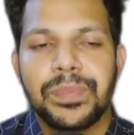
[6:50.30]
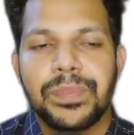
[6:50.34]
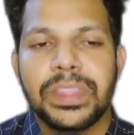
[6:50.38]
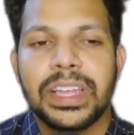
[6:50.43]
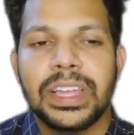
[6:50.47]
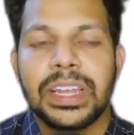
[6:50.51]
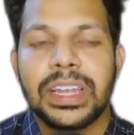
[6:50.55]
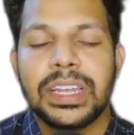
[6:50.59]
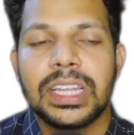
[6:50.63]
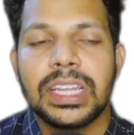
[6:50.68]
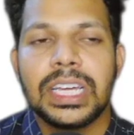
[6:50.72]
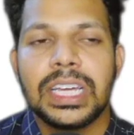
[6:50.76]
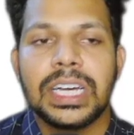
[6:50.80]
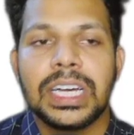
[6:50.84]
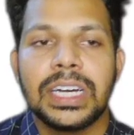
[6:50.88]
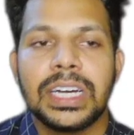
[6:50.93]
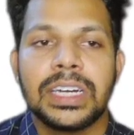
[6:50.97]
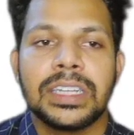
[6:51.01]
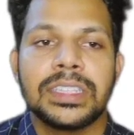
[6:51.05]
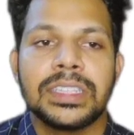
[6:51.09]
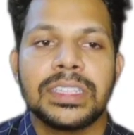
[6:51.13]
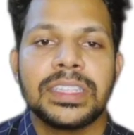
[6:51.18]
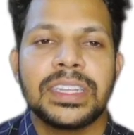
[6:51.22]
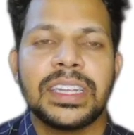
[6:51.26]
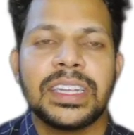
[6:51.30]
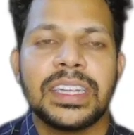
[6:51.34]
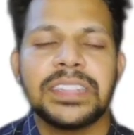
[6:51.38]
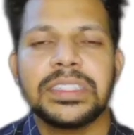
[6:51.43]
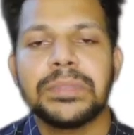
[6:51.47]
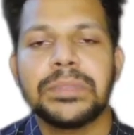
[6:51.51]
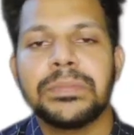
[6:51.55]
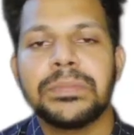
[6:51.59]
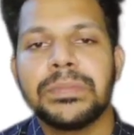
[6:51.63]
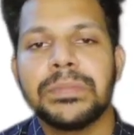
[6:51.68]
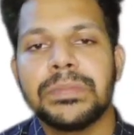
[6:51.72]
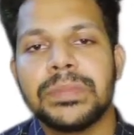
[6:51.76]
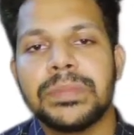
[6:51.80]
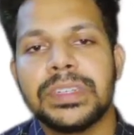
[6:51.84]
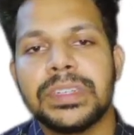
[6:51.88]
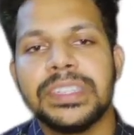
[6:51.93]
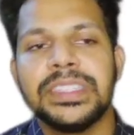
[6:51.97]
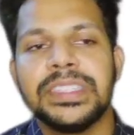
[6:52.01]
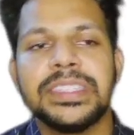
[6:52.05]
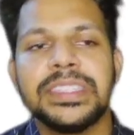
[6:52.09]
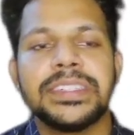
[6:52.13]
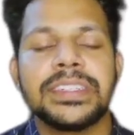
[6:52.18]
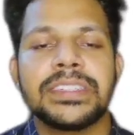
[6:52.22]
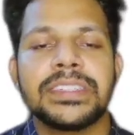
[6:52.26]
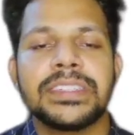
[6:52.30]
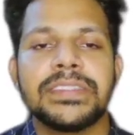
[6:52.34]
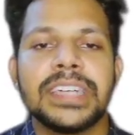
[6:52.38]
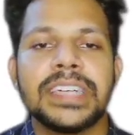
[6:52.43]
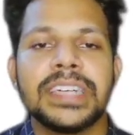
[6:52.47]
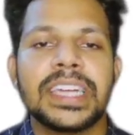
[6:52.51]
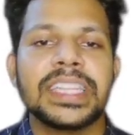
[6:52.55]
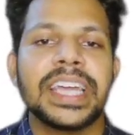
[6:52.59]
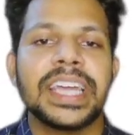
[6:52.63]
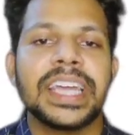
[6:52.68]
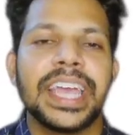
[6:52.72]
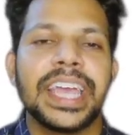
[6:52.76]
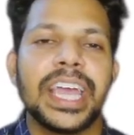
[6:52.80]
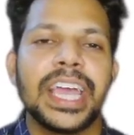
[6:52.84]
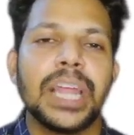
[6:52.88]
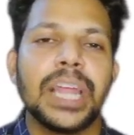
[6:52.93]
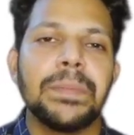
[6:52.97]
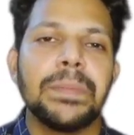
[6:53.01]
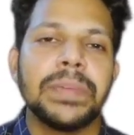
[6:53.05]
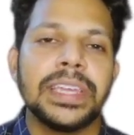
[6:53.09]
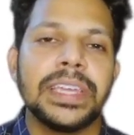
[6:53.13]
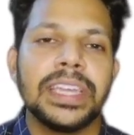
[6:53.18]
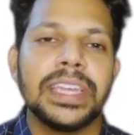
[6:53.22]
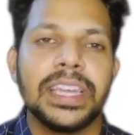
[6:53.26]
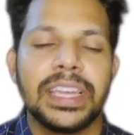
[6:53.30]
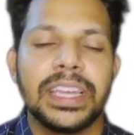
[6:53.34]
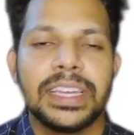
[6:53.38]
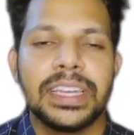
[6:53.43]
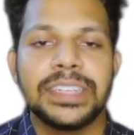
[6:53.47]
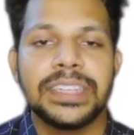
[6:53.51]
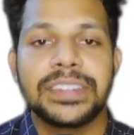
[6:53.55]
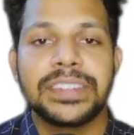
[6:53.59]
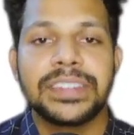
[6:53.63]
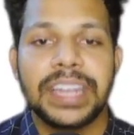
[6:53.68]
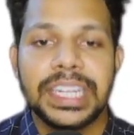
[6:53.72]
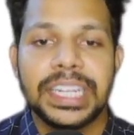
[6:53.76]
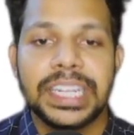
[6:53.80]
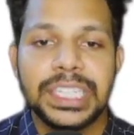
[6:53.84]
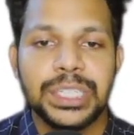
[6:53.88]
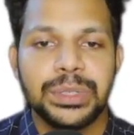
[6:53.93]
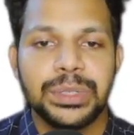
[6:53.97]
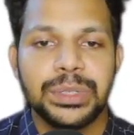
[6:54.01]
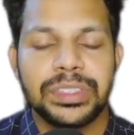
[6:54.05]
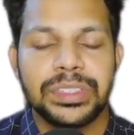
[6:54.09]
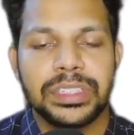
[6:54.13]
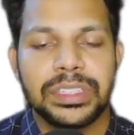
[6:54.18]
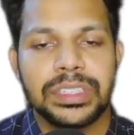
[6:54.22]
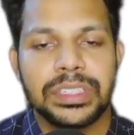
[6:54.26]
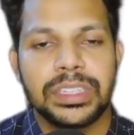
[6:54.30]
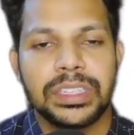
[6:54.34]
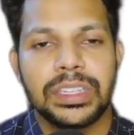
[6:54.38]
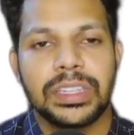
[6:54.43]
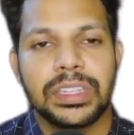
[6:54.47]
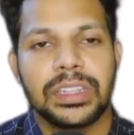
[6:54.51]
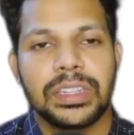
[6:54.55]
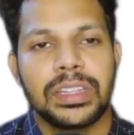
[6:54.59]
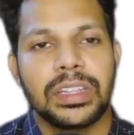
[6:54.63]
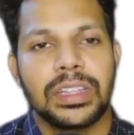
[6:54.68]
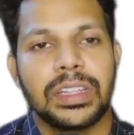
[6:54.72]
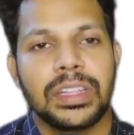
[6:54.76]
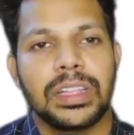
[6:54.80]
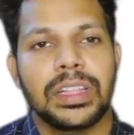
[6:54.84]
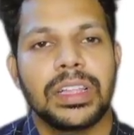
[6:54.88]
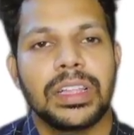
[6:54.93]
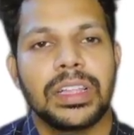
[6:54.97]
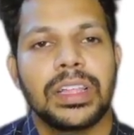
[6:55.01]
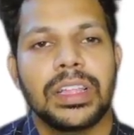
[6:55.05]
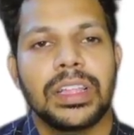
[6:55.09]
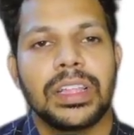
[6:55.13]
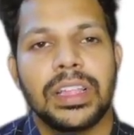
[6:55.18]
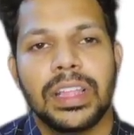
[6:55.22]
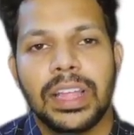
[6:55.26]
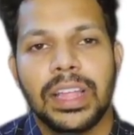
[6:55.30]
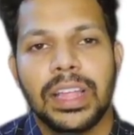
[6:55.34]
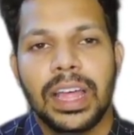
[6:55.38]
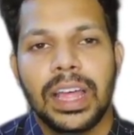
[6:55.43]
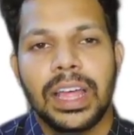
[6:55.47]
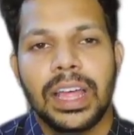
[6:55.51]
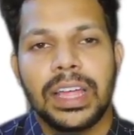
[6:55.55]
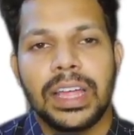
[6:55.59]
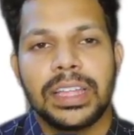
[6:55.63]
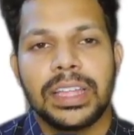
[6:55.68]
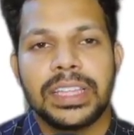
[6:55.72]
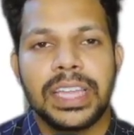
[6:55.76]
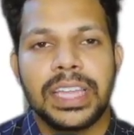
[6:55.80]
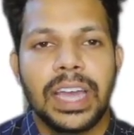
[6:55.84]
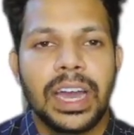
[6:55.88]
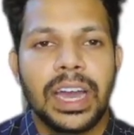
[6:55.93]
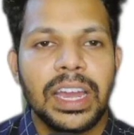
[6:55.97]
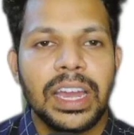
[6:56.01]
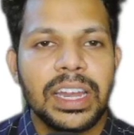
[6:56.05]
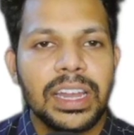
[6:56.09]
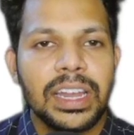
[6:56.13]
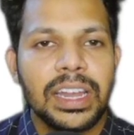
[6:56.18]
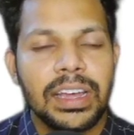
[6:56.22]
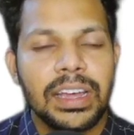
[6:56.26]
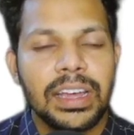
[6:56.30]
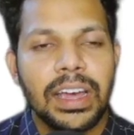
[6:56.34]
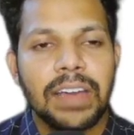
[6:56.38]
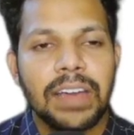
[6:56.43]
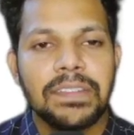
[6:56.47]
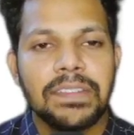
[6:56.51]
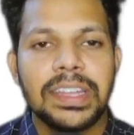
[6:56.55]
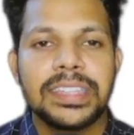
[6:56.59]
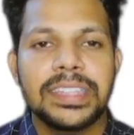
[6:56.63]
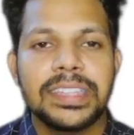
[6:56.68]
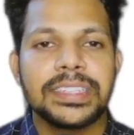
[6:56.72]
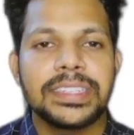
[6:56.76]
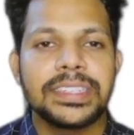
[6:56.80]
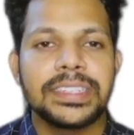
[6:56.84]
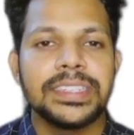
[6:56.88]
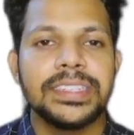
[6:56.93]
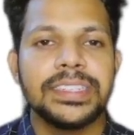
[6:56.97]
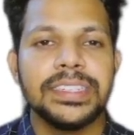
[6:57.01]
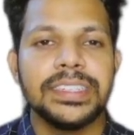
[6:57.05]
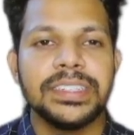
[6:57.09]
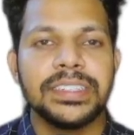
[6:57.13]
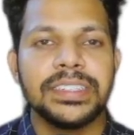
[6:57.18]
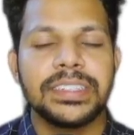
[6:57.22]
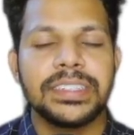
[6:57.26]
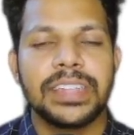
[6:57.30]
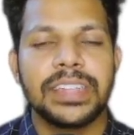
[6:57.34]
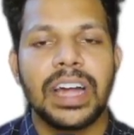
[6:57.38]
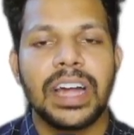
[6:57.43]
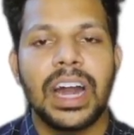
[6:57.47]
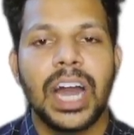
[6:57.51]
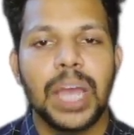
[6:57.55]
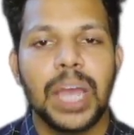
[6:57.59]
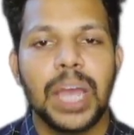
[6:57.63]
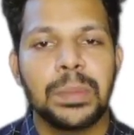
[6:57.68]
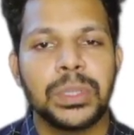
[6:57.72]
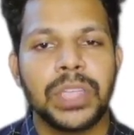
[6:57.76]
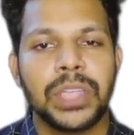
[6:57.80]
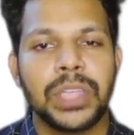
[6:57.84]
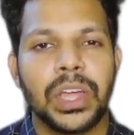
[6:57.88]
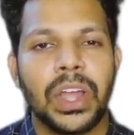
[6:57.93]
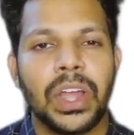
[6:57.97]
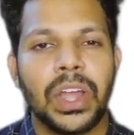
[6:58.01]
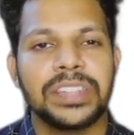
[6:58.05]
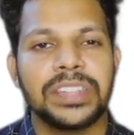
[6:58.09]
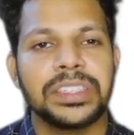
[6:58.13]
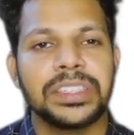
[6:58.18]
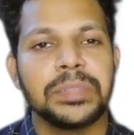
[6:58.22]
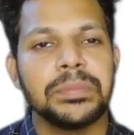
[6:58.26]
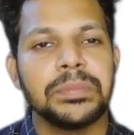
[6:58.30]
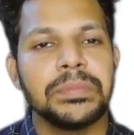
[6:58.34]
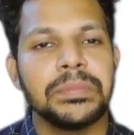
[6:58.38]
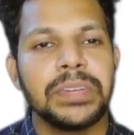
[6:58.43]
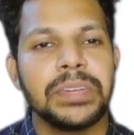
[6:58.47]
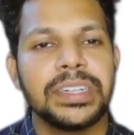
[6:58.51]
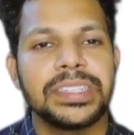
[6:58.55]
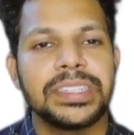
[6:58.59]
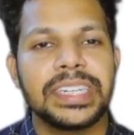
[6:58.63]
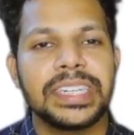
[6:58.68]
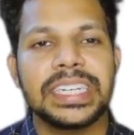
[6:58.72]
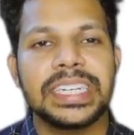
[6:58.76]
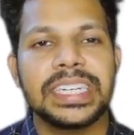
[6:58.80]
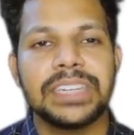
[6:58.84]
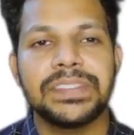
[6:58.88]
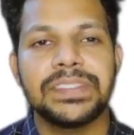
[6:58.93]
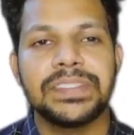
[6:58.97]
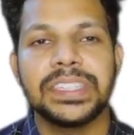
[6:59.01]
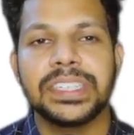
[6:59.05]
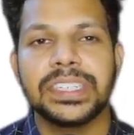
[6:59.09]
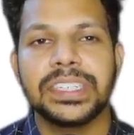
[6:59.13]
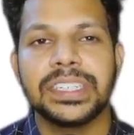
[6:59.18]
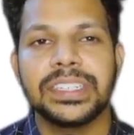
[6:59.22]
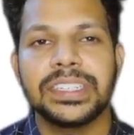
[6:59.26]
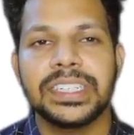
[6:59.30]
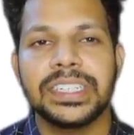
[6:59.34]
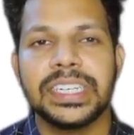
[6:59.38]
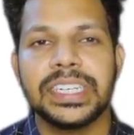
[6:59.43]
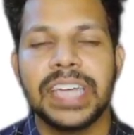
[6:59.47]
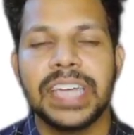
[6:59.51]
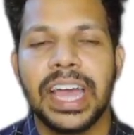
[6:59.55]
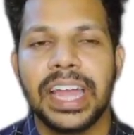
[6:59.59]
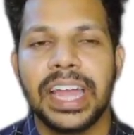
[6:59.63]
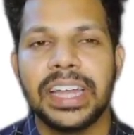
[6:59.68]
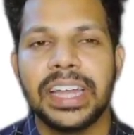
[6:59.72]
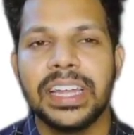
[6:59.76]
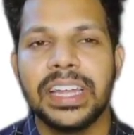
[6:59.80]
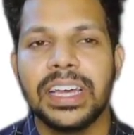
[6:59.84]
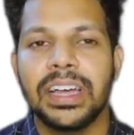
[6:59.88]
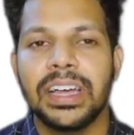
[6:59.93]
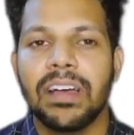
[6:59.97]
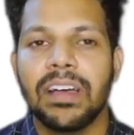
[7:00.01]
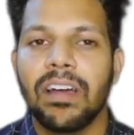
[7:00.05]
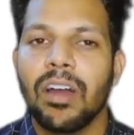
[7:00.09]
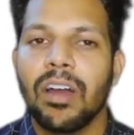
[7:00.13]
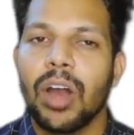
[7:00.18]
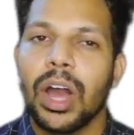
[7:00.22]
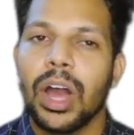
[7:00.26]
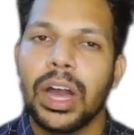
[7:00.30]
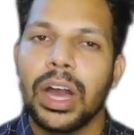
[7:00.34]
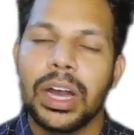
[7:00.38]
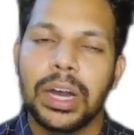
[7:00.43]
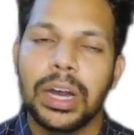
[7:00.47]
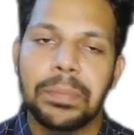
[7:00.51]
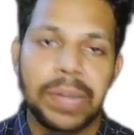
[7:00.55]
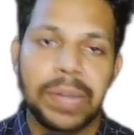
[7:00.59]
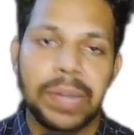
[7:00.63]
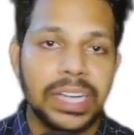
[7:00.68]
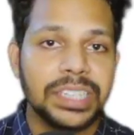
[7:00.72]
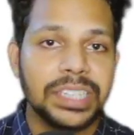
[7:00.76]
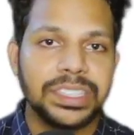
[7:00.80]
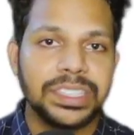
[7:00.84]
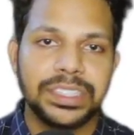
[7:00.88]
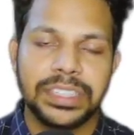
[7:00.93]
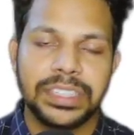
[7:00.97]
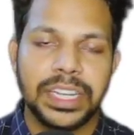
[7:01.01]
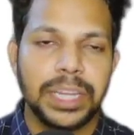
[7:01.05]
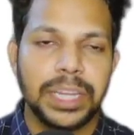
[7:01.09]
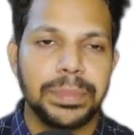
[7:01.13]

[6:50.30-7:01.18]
Then there are some diseases where the ALP is reduced. They are Wilson's disease, hypothyroidism, zinc deficiency, and pernicious